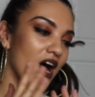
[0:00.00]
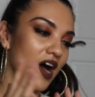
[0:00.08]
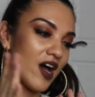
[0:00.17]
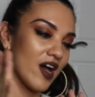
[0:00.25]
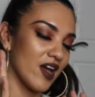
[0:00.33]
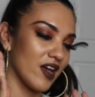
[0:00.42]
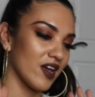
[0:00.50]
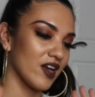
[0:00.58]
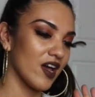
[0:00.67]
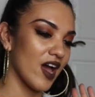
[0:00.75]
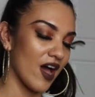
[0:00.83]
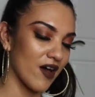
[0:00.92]

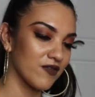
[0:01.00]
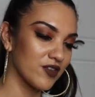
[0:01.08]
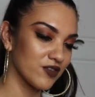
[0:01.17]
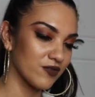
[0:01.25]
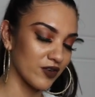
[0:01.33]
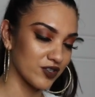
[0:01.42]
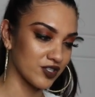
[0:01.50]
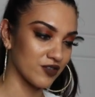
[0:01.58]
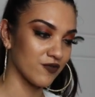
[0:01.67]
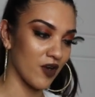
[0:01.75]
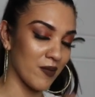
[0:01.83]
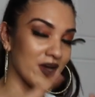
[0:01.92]
I have this
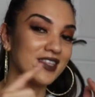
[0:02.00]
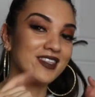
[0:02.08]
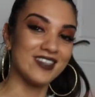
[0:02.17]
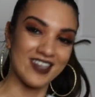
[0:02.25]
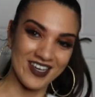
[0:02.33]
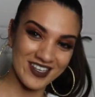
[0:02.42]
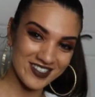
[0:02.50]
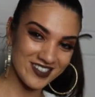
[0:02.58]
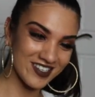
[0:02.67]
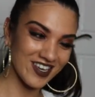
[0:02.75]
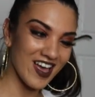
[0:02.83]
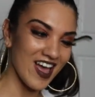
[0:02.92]
version from a
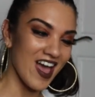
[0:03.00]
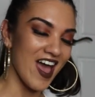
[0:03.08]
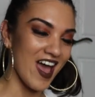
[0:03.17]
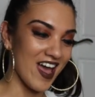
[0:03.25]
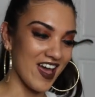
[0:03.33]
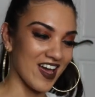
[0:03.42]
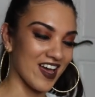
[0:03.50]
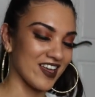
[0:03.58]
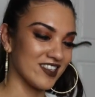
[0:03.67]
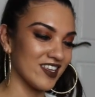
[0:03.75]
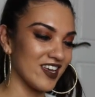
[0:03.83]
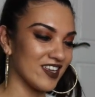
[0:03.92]
disc,
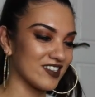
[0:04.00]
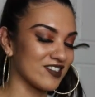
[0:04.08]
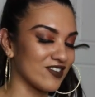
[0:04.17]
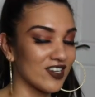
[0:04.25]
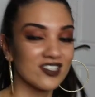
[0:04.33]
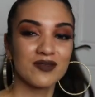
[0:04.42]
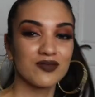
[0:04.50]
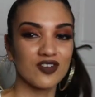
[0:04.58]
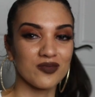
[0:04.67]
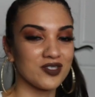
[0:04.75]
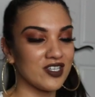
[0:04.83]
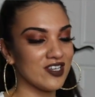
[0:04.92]
and it's not a
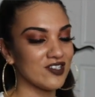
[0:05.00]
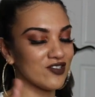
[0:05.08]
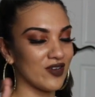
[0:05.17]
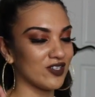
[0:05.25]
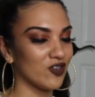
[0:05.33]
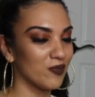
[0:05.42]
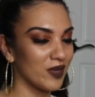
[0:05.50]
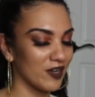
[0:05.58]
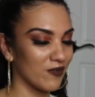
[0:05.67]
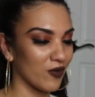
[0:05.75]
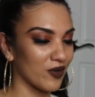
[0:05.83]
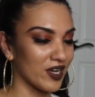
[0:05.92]
subscription, so I don't
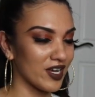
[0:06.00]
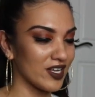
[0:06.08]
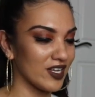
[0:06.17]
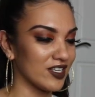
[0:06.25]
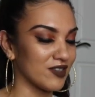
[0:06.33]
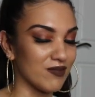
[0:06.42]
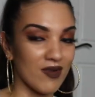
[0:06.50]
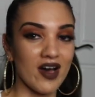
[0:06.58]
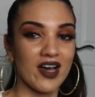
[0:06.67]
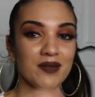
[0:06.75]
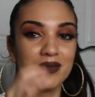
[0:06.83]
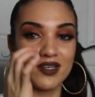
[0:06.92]
pay for it. It's
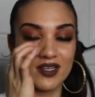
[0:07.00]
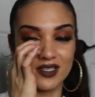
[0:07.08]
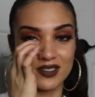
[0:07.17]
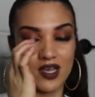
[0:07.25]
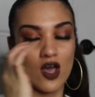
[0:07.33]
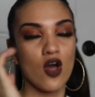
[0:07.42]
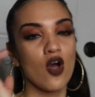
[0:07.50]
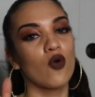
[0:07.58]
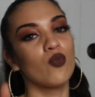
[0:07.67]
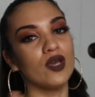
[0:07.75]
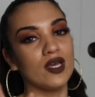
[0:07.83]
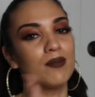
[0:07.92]
mine because
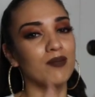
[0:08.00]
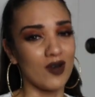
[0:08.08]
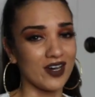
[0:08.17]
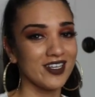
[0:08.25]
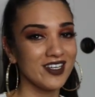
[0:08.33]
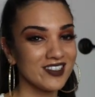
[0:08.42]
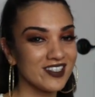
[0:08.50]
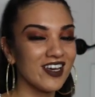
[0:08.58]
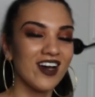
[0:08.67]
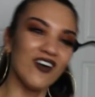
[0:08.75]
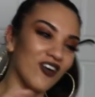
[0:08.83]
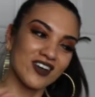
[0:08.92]
we bought it
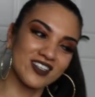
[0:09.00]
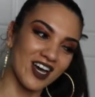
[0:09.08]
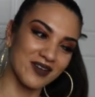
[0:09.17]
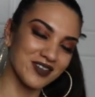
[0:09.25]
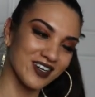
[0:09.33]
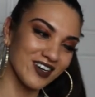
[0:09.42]
a long time